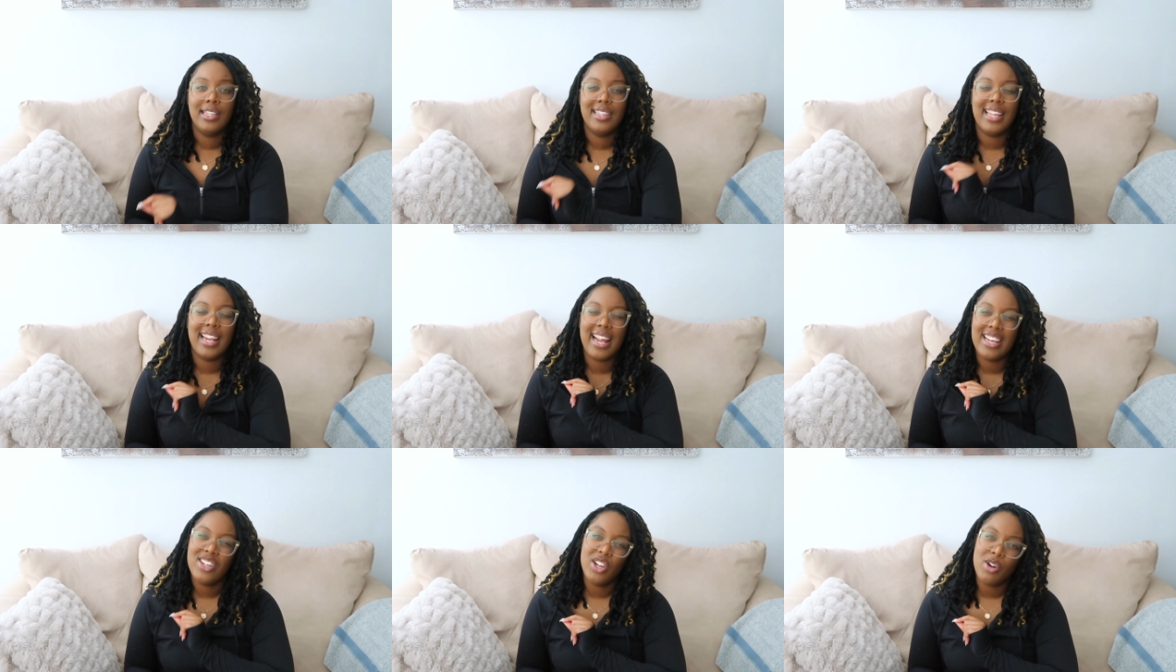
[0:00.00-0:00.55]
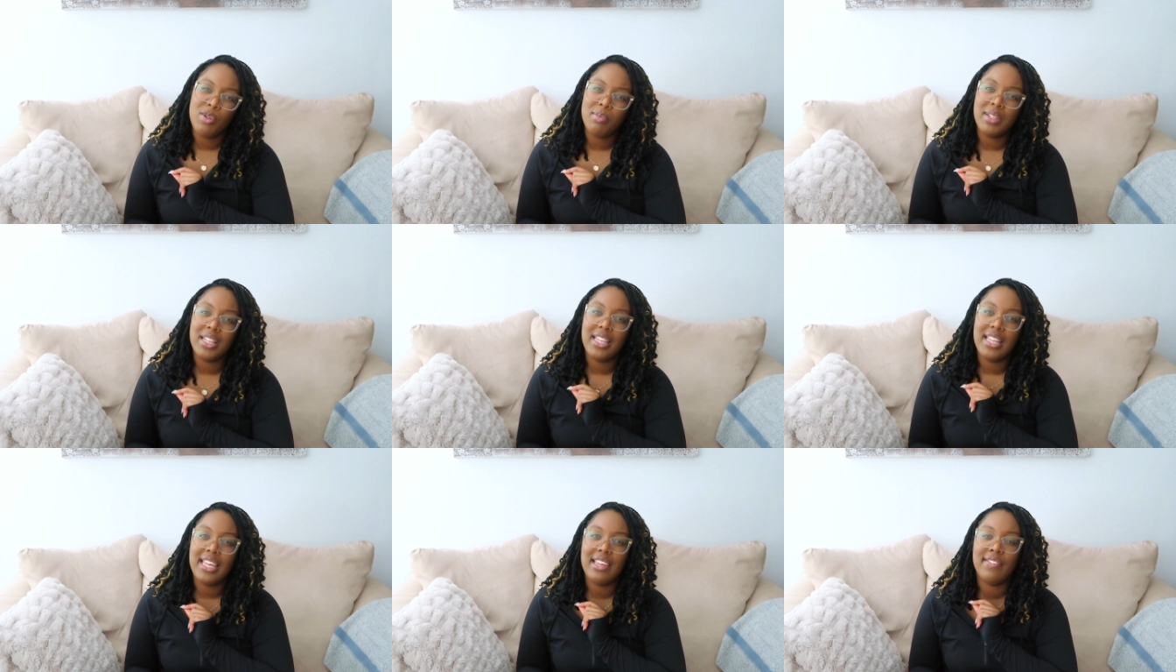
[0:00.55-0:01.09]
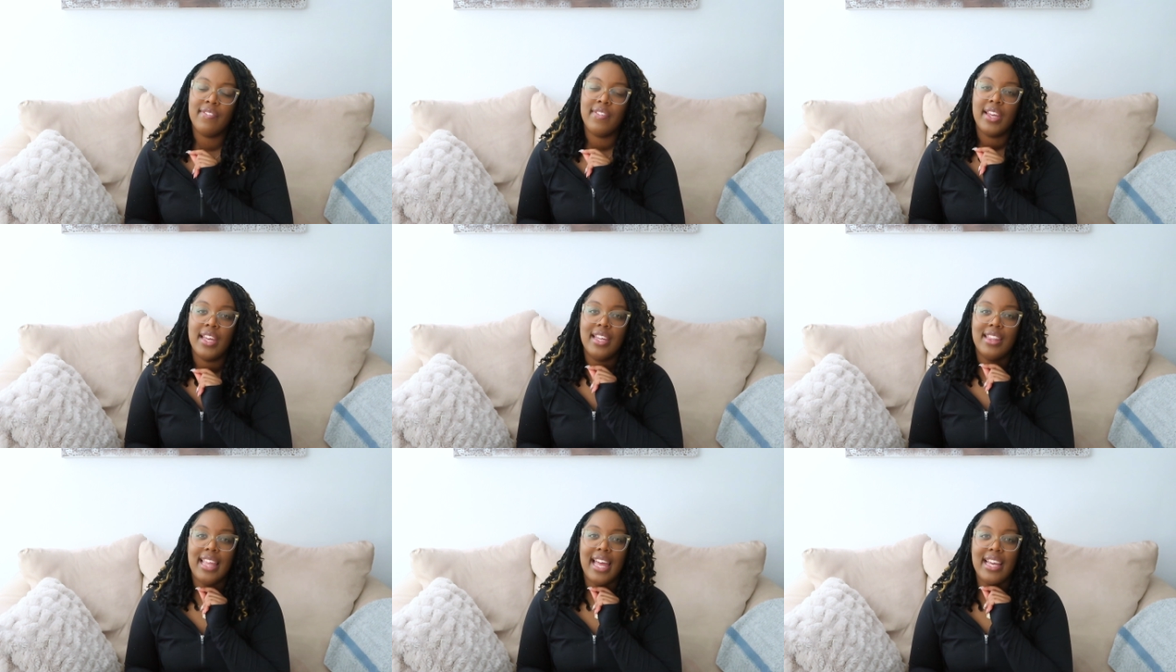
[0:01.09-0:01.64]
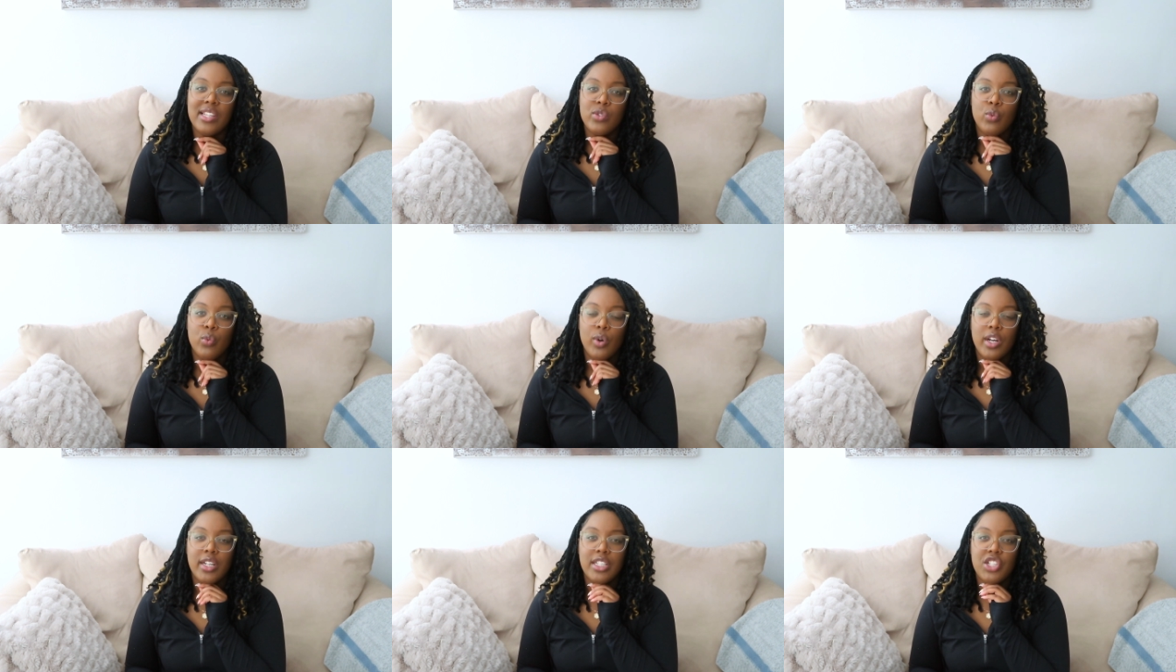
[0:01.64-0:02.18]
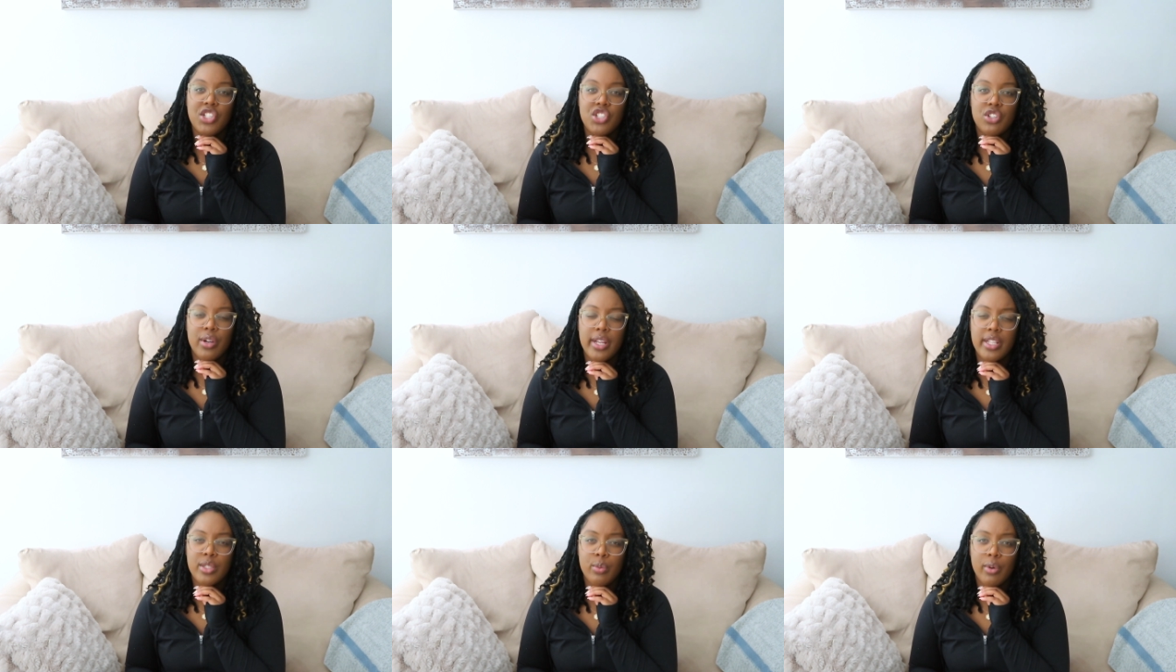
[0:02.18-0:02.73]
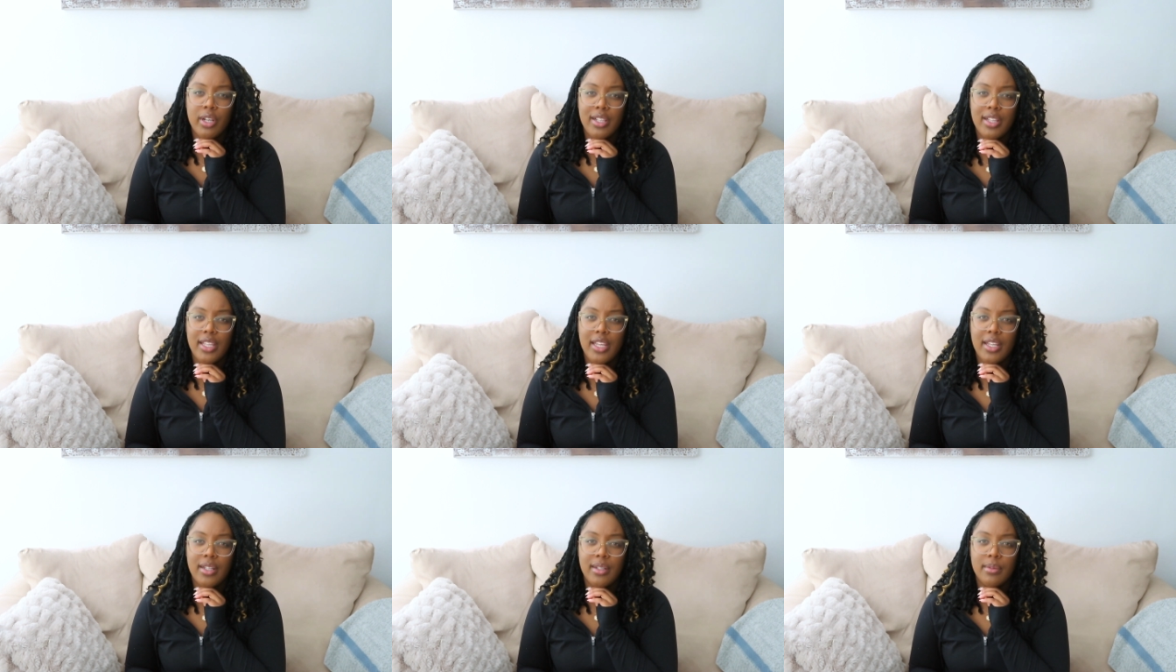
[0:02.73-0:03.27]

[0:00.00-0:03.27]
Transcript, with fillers: that I don't believe that his word is trustworthy?